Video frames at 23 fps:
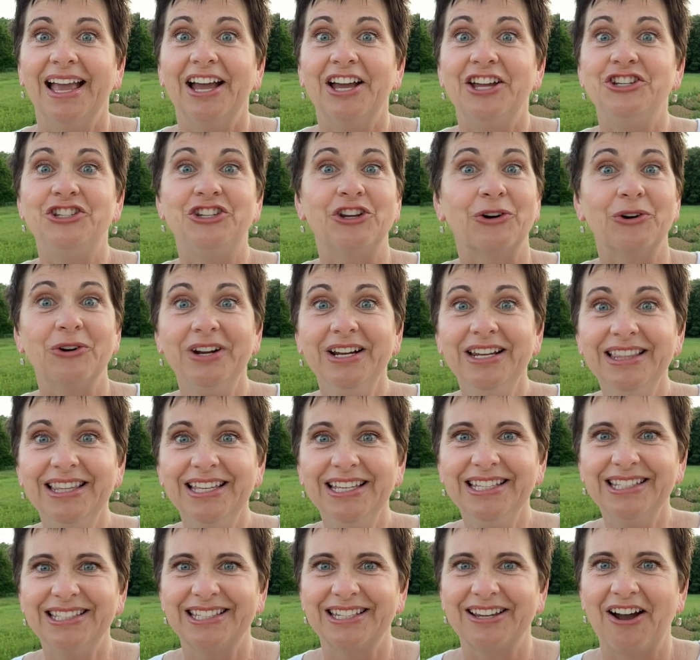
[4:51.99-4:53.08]
during
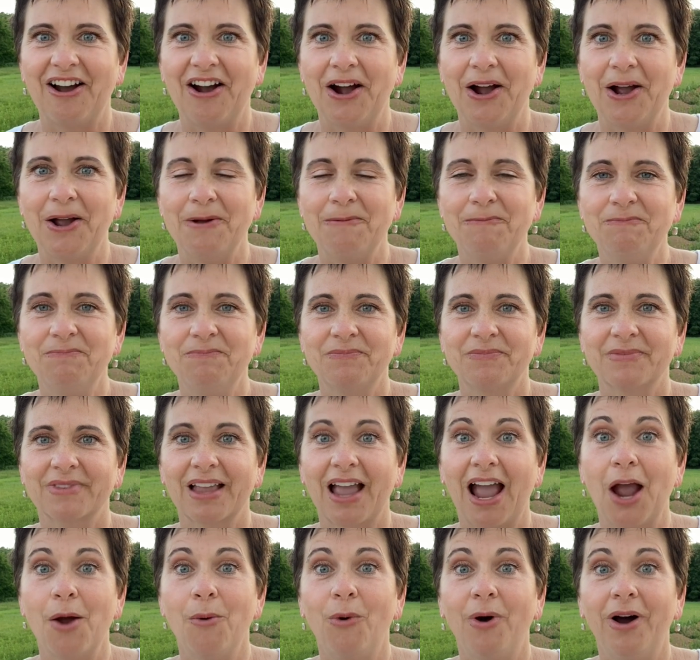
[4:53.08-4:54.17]
this time,
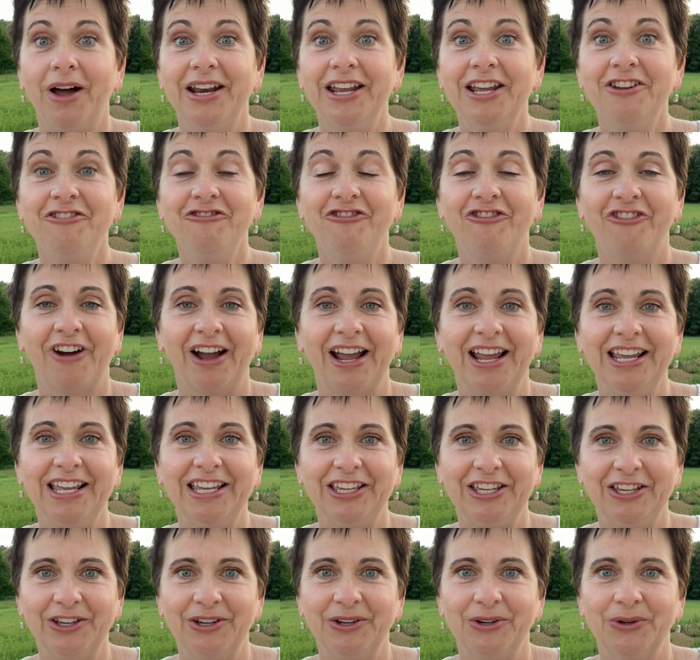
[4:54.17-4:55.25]
I want to invite
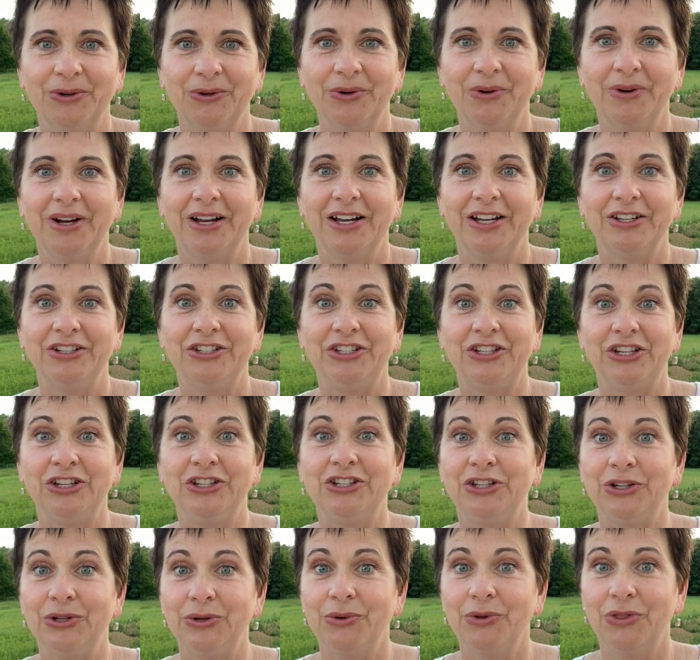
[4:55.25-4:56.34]
you to
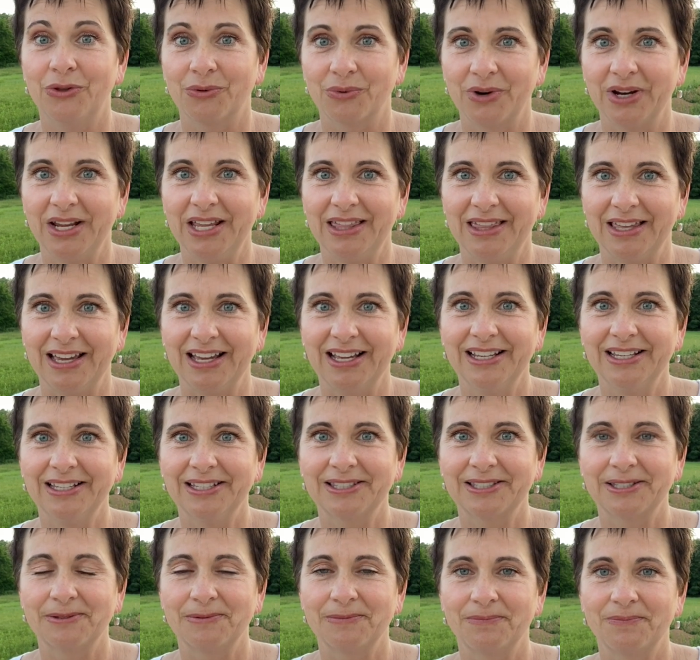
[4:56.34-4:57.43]
do 3
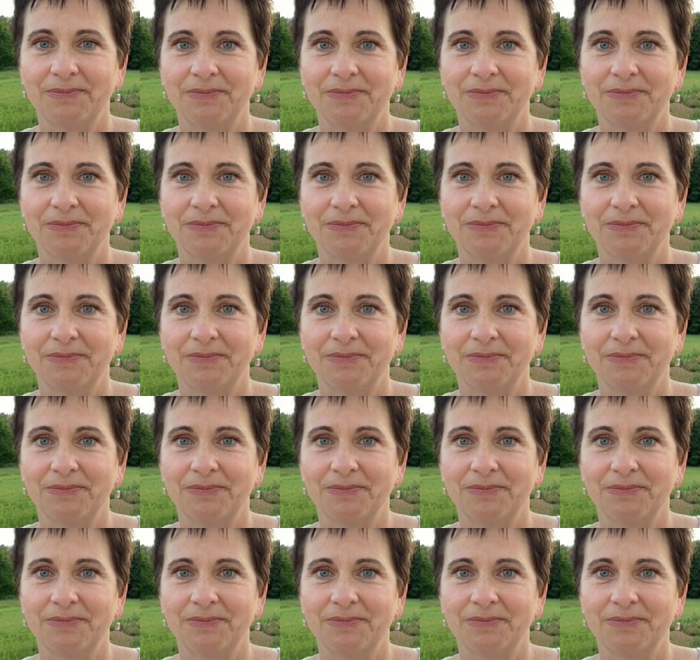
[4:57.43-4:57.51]
things.